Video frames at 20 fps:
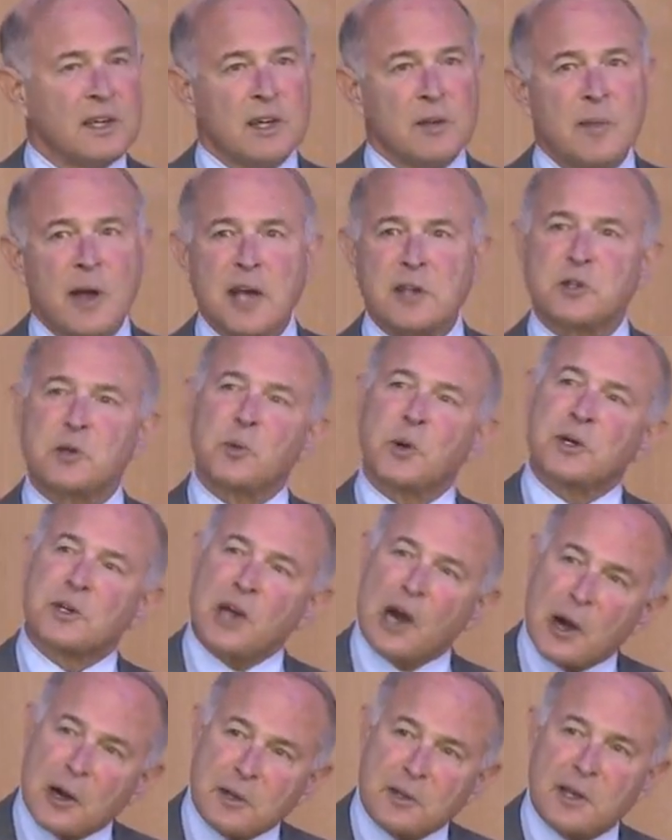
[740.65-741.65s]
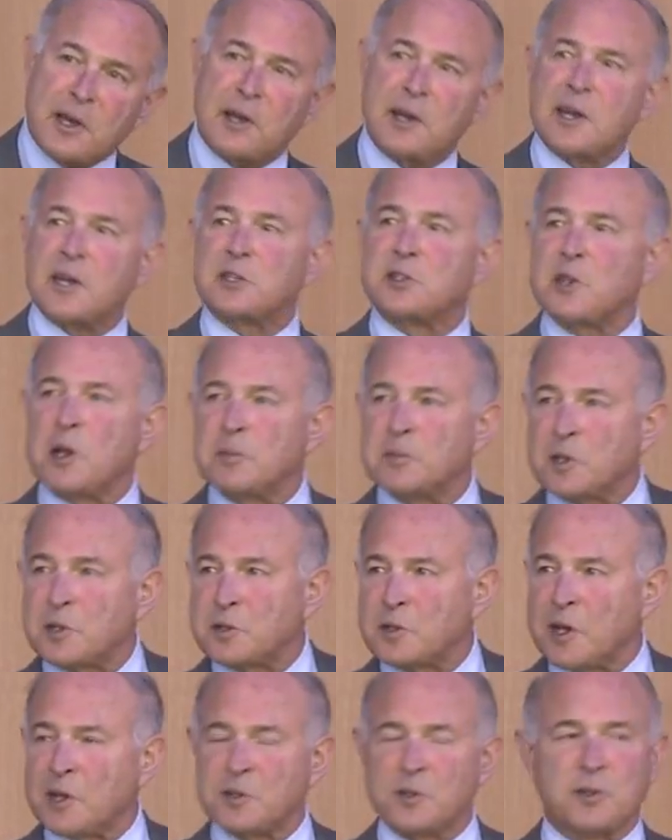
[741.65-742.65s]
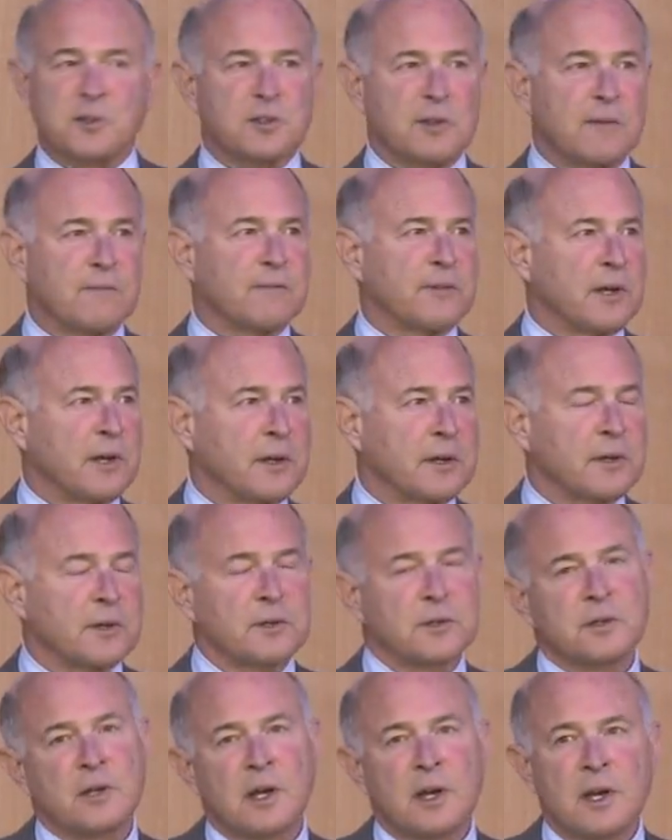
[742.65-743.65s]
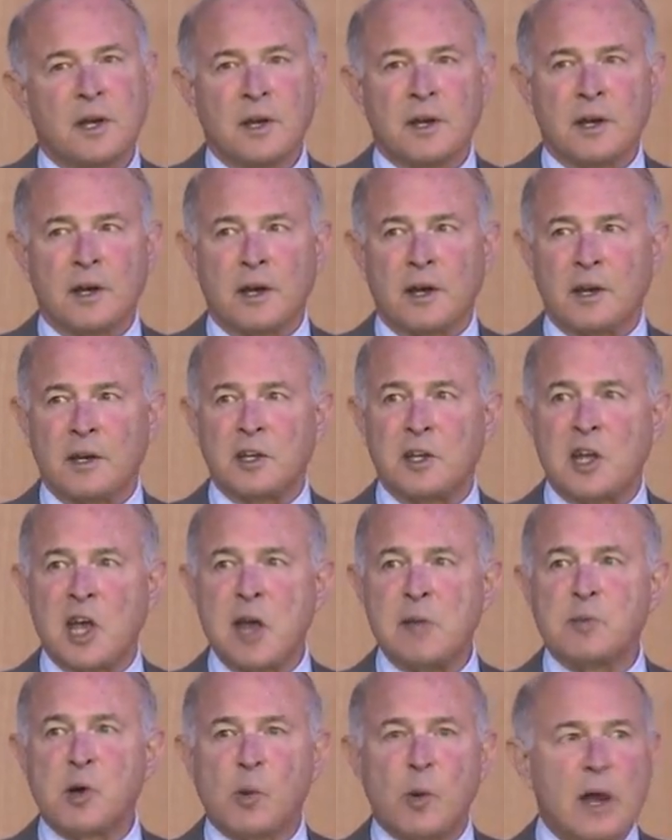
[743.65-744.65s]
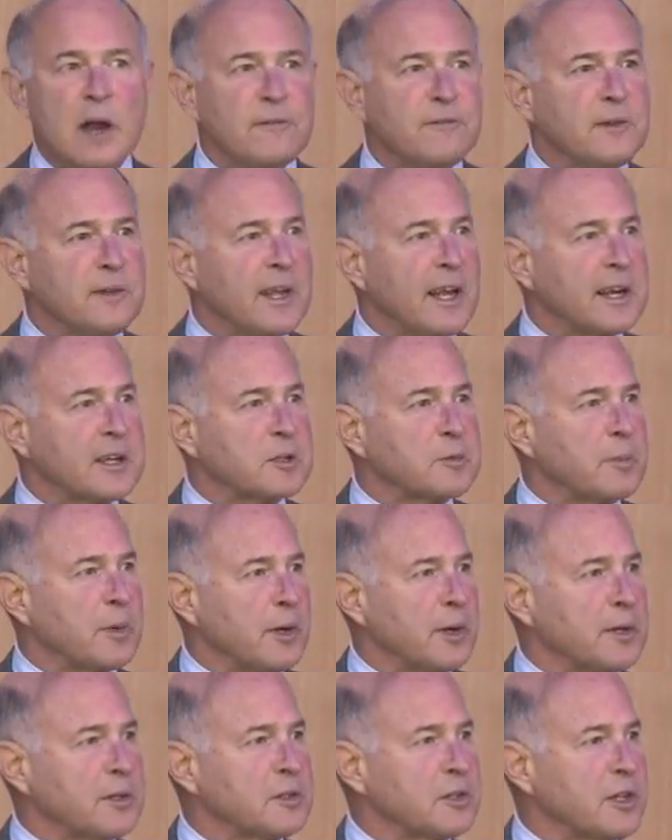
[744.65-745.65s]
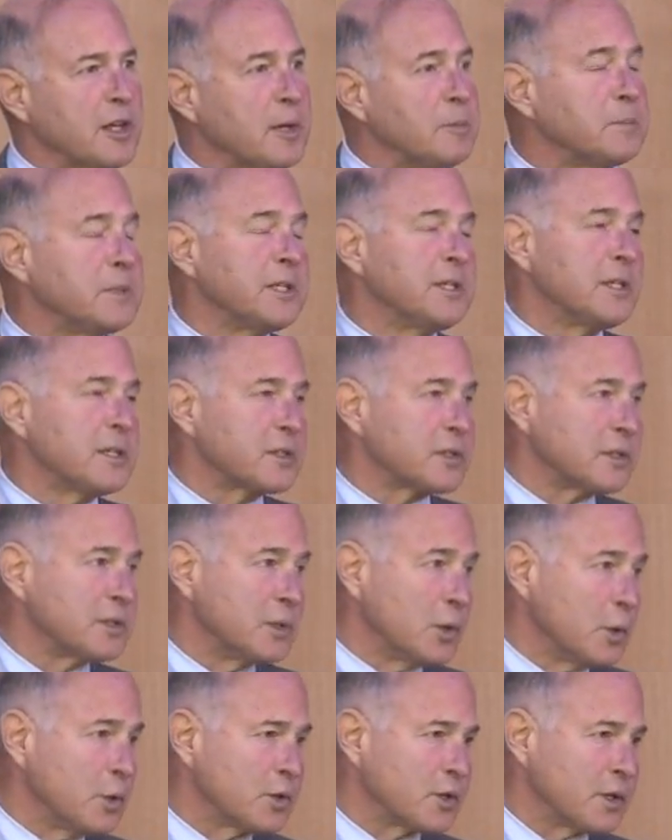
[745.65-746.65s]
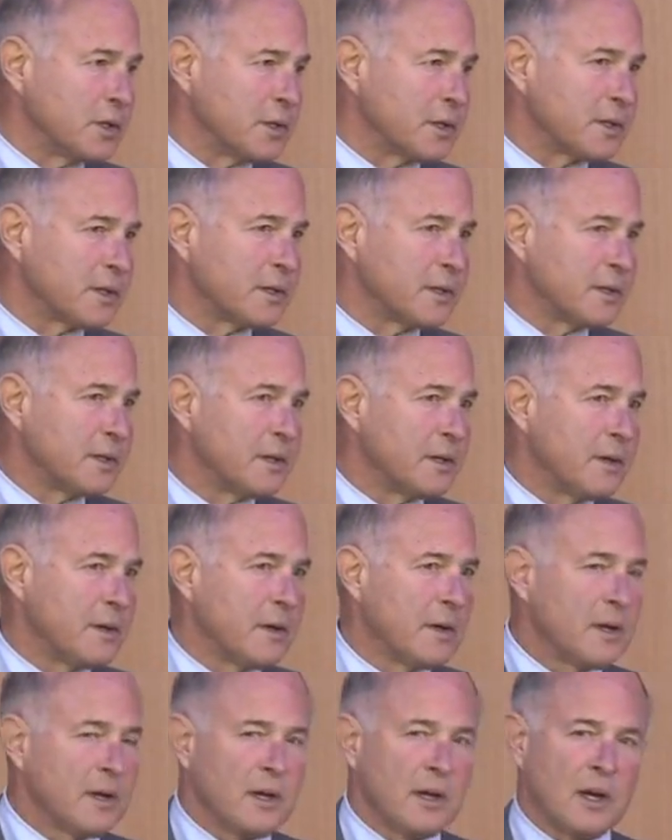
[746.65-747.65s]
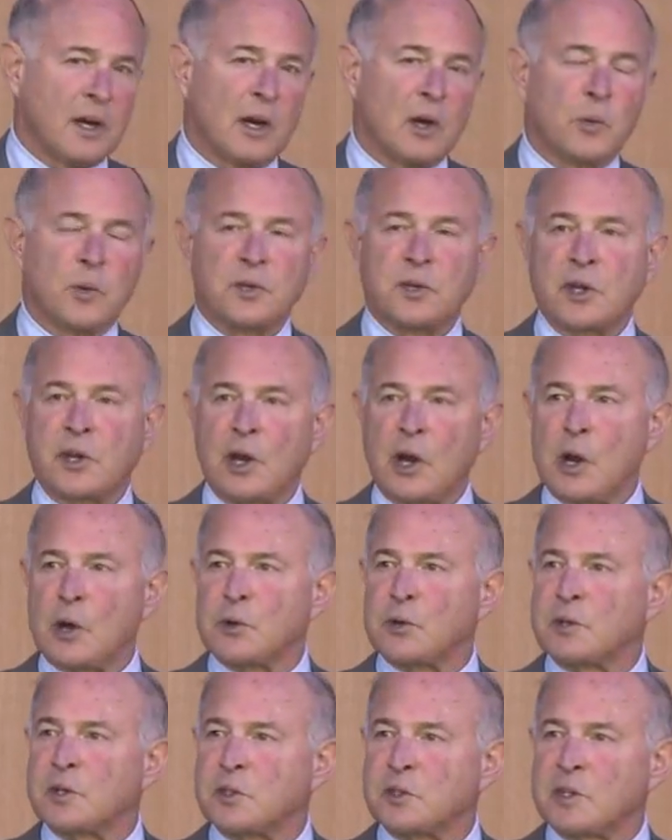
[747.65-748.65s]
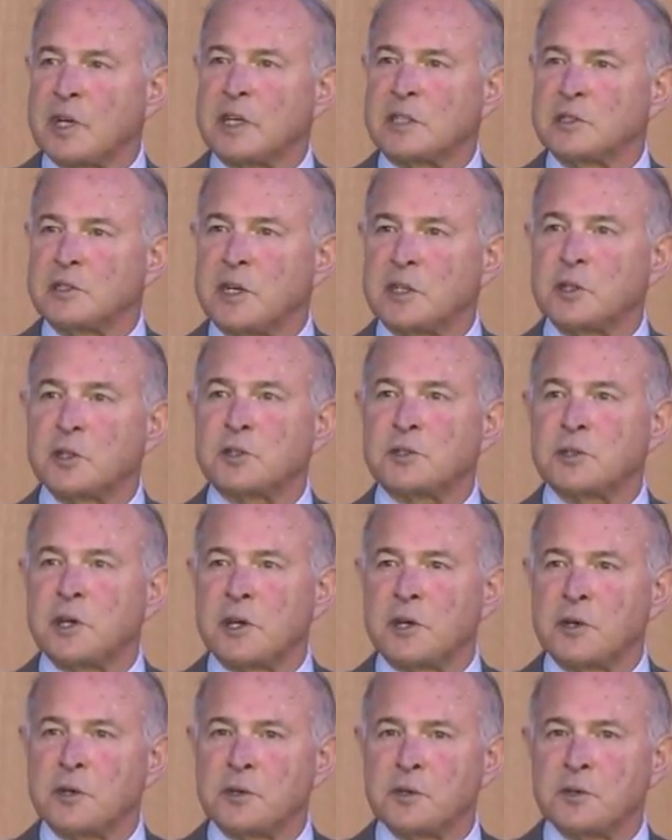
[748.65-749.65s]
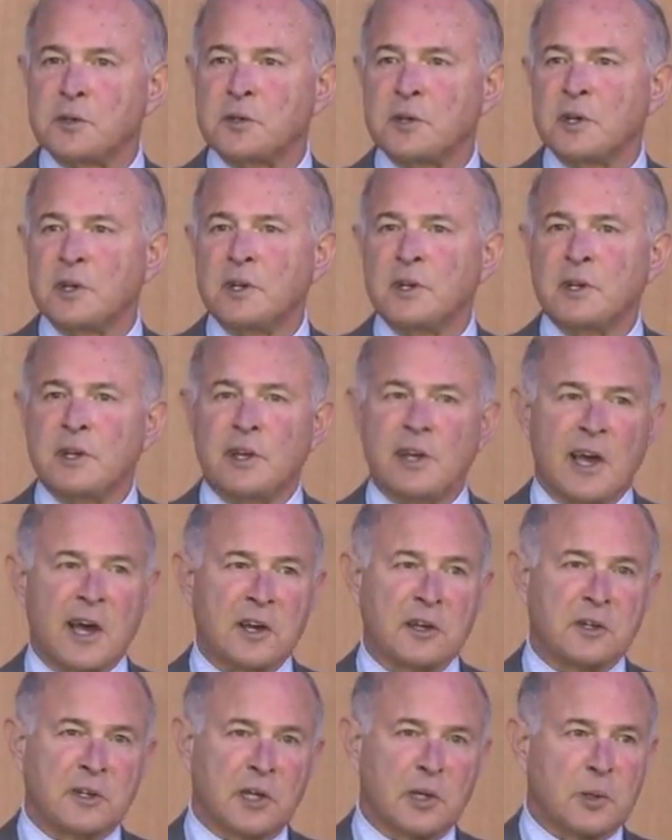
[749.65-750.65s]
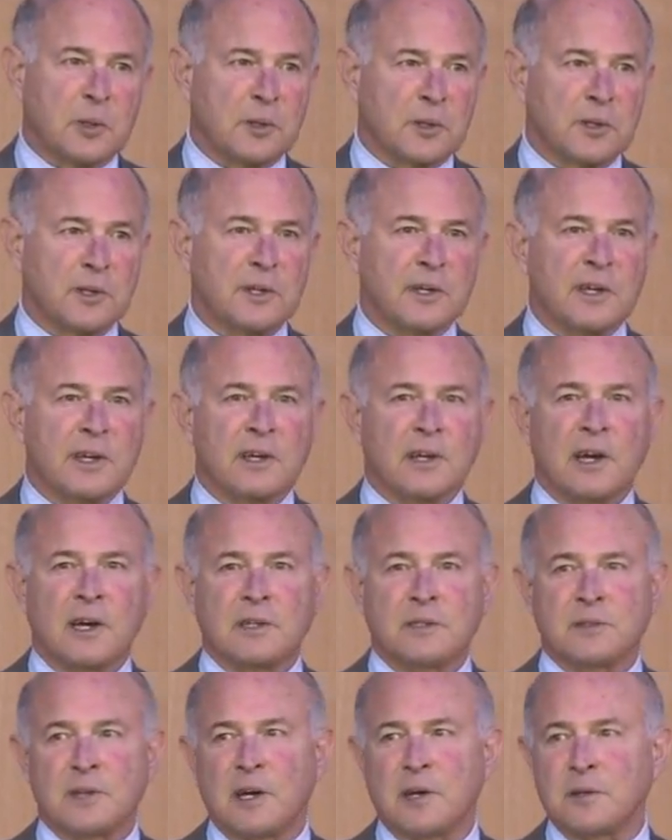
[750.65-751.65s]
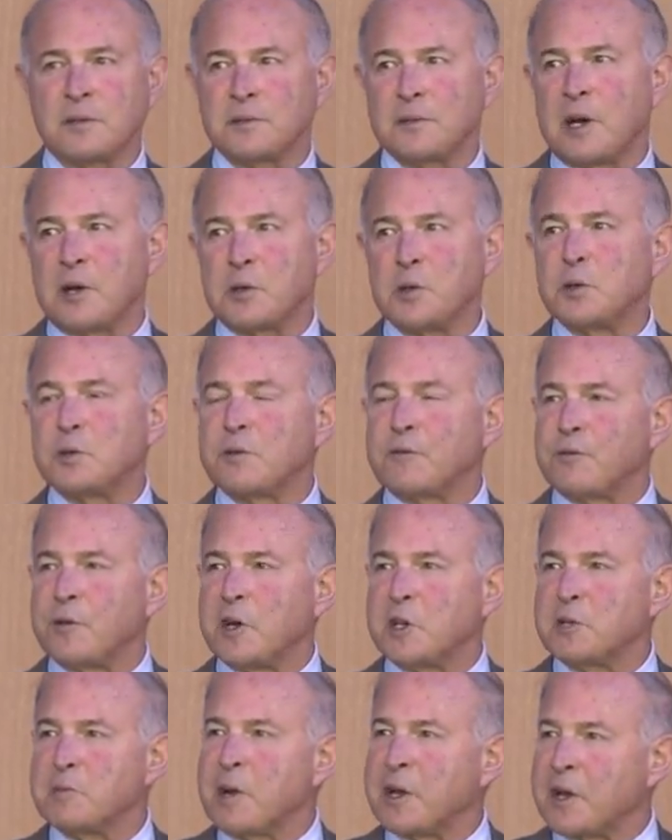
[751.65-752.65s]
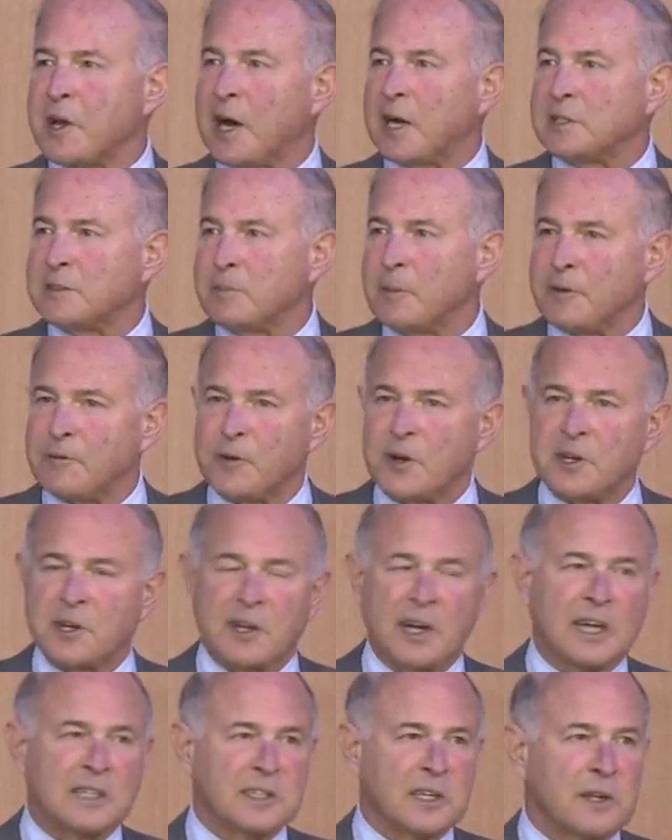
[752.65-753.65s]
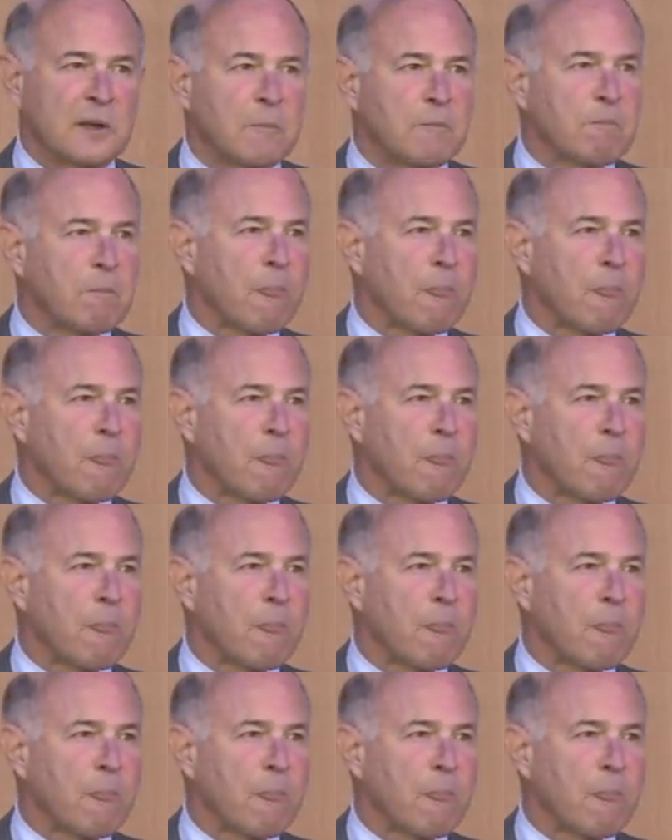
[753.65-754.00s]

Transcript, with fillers: And Madison worked hard at that. He had some successes, some failures. Uh, he came away from that experience deeply disillusioned Uh, with the character of the state legislators he had to deal with. And uh, I'll, I'll, I'll use a phrase my, coll my friend and colleague